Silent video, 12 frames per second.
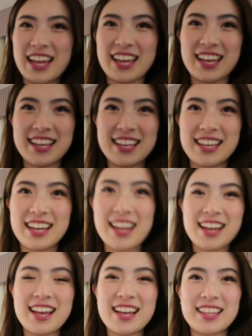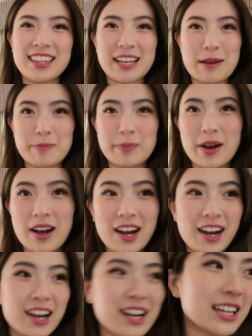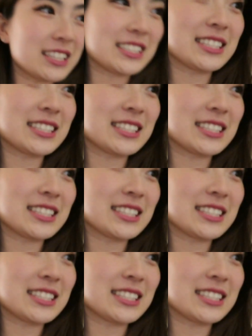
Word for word: a like a bar, a